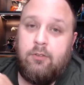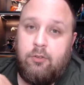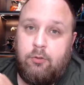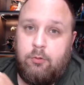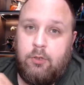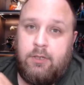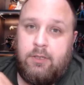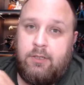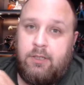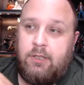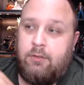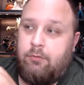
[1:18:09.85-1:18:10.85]
So where I
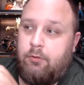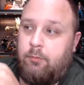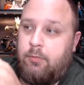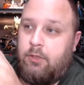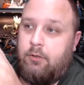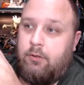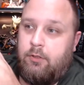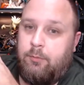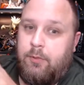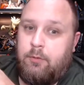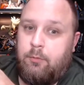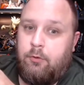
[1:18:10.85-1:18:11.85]
take it from
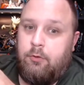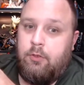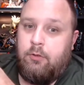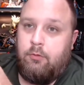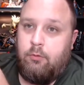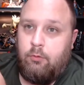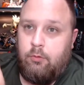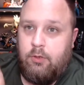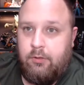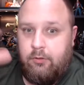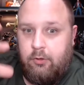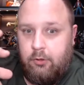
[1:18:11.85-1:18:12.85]
its bot mode to
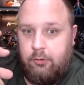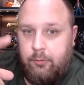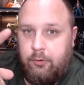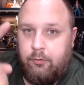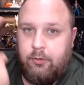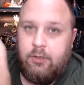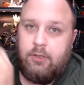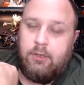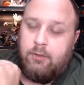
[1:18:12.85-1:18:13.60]
its alt mode.